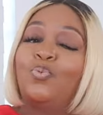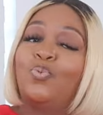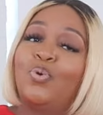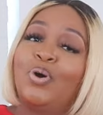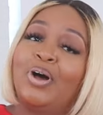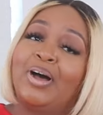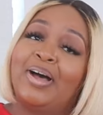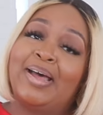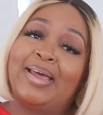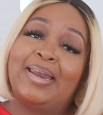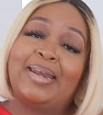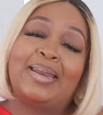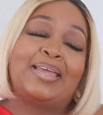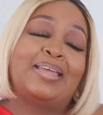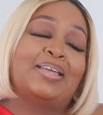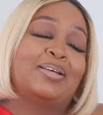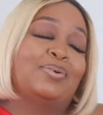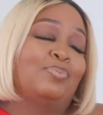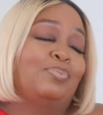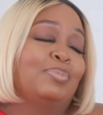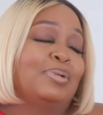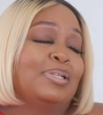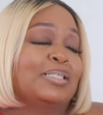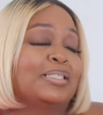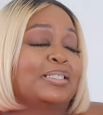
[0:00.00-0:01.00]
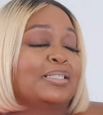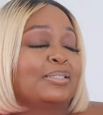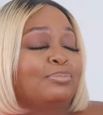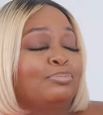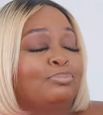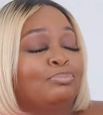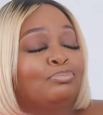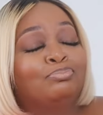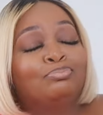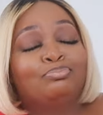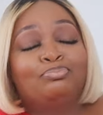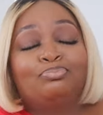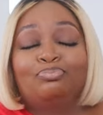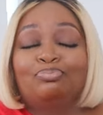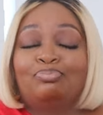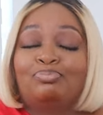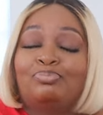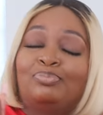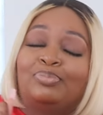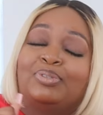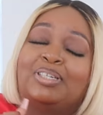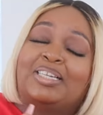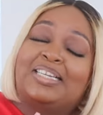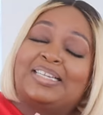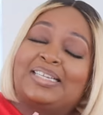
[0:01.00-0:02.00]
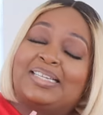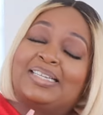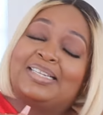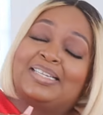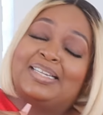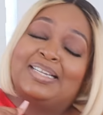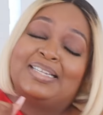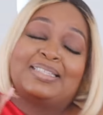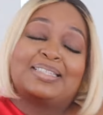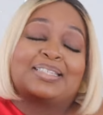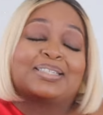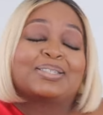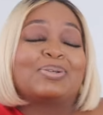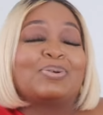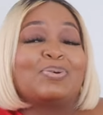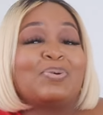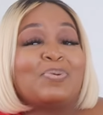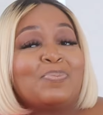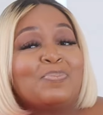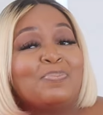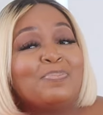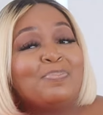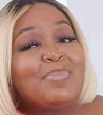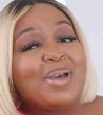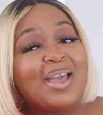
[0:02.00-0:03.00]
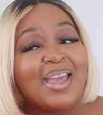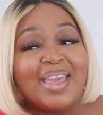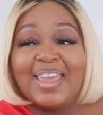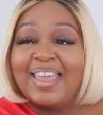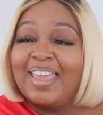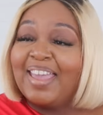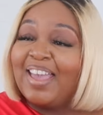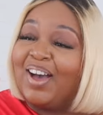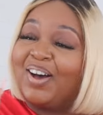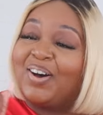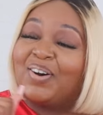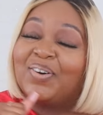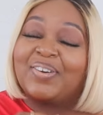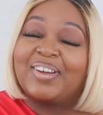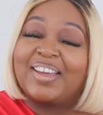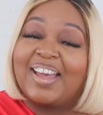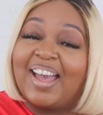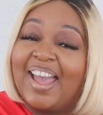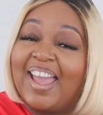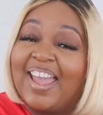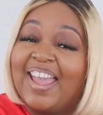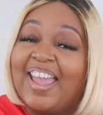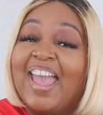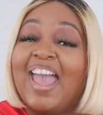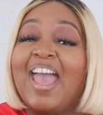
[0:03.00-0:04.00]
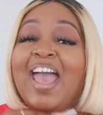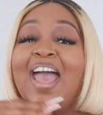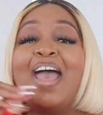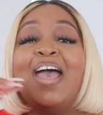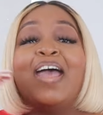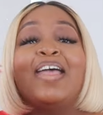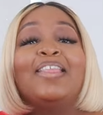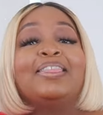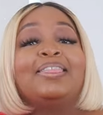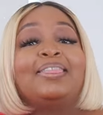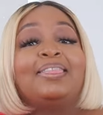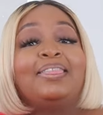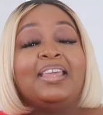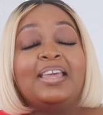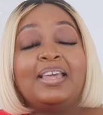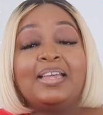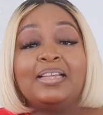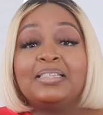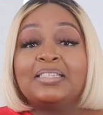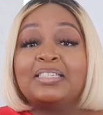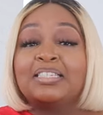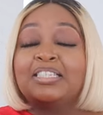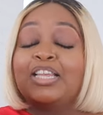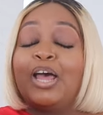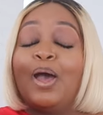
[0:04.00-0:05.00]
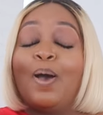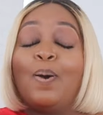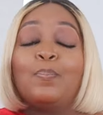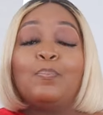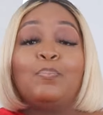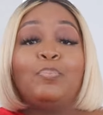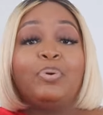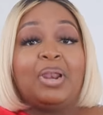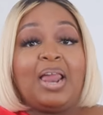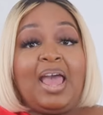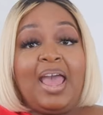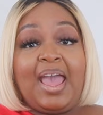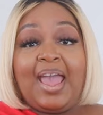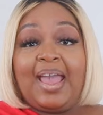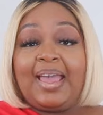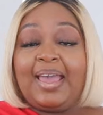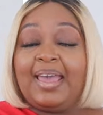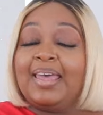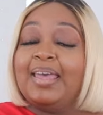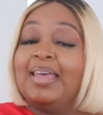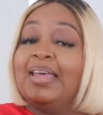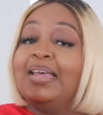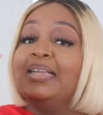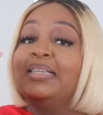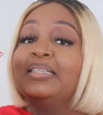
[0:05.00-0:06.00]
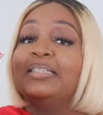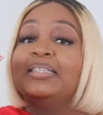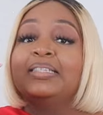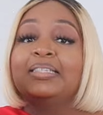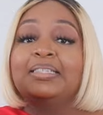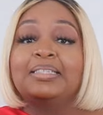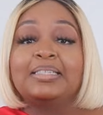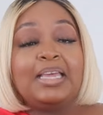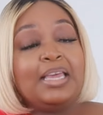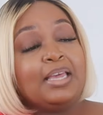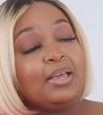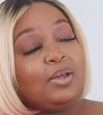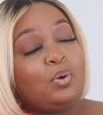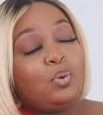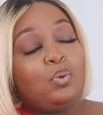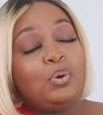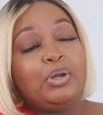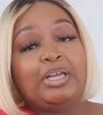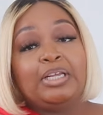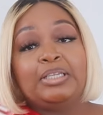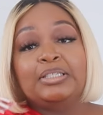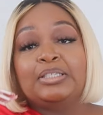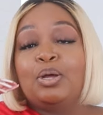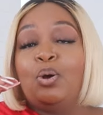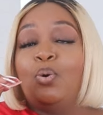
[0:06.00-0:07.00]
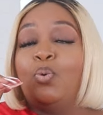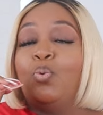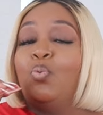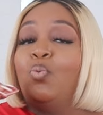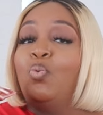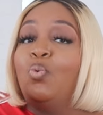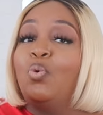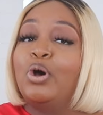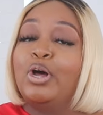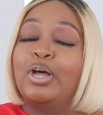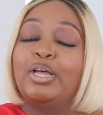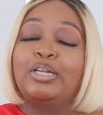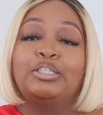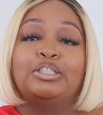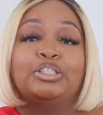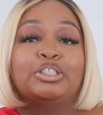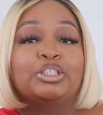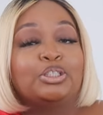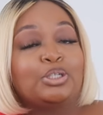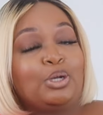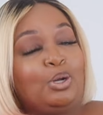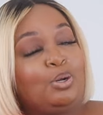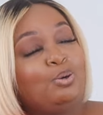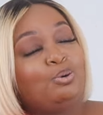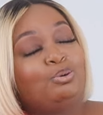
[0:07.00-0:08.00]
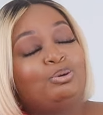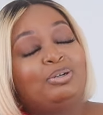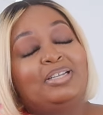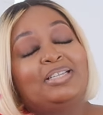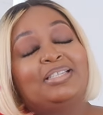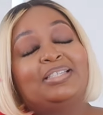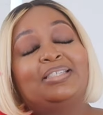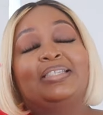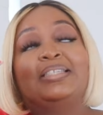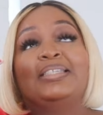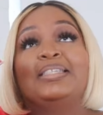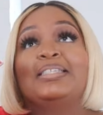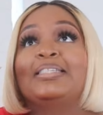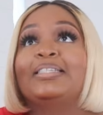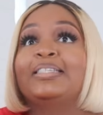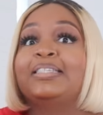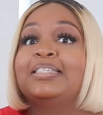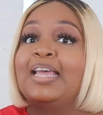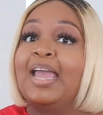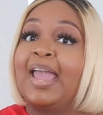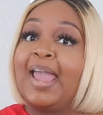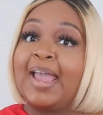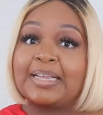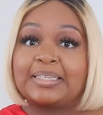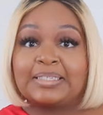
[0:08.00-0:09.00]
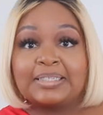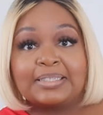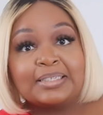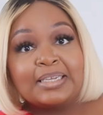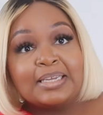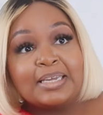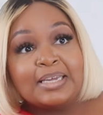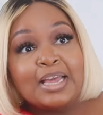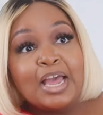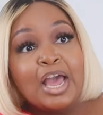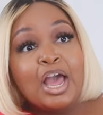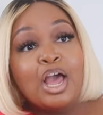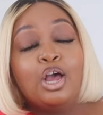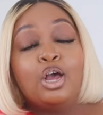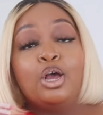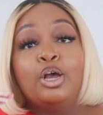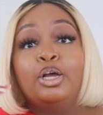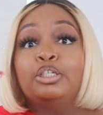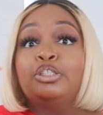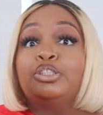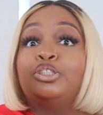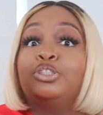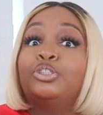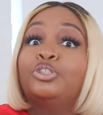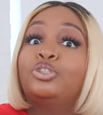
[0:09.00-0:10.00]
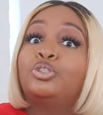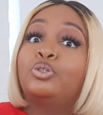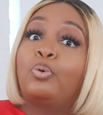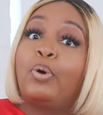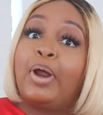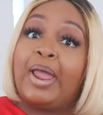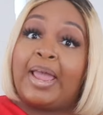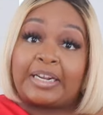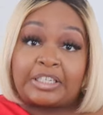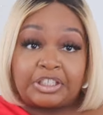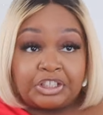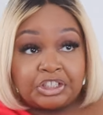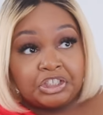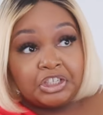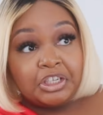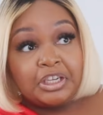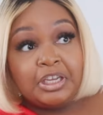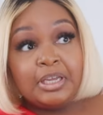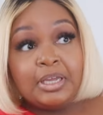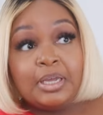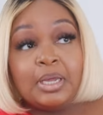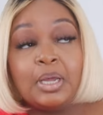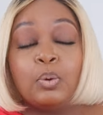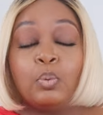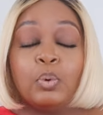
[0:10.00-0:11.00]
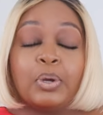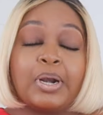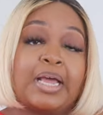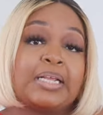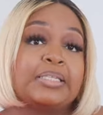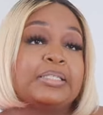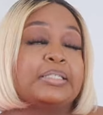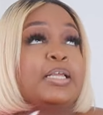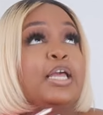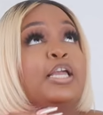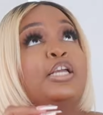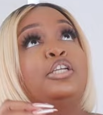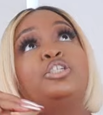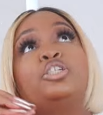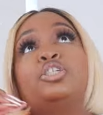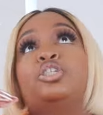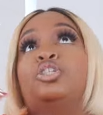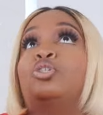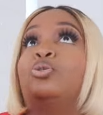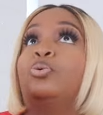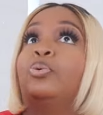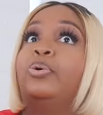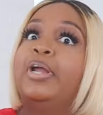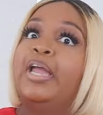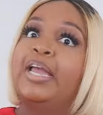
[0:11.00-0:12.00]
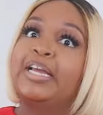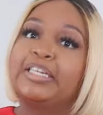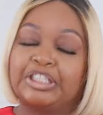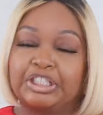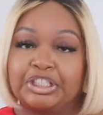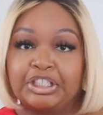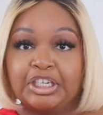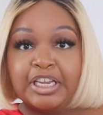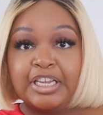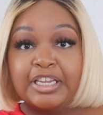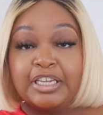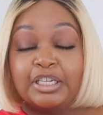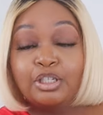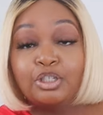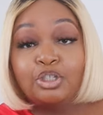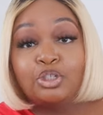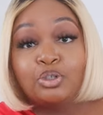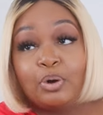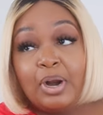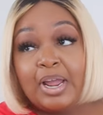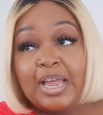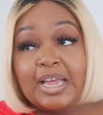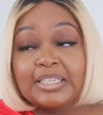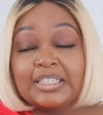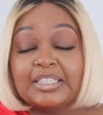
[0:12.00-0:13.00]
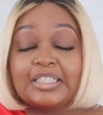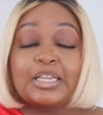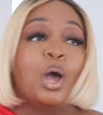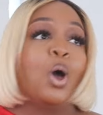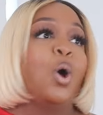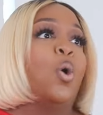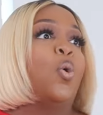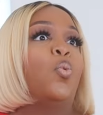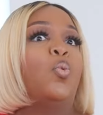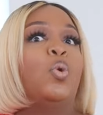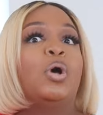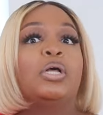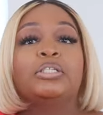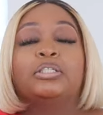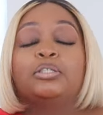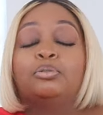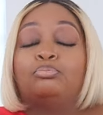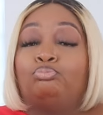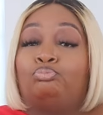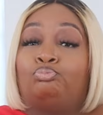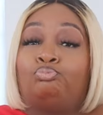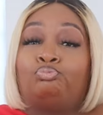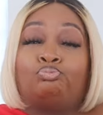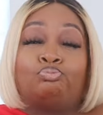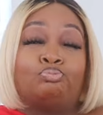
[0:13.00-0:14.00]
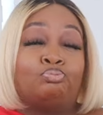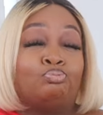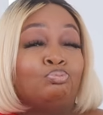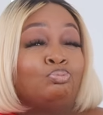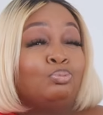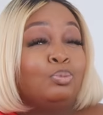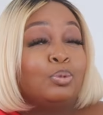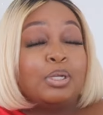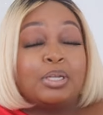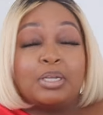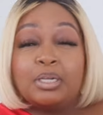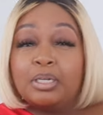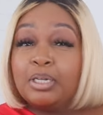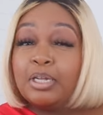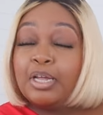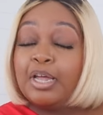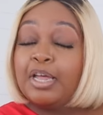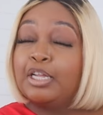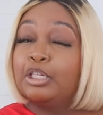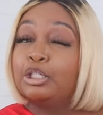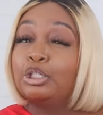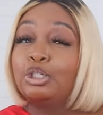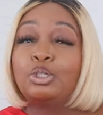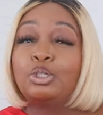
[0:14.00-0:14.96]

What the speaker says: one. It was good to me, okay? This black sequence one shoulder sexy, stretchy, and when I say stretchy dress was good